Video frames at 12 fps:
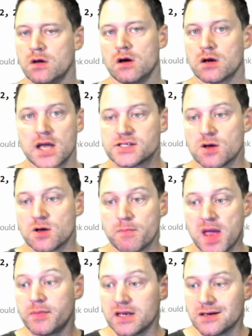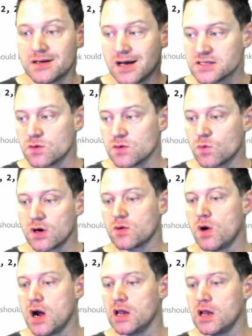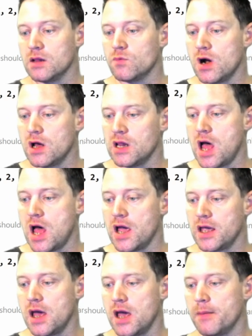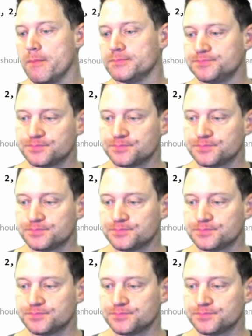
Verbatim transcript: okay, so maybe it doesn't work while while I am. Um,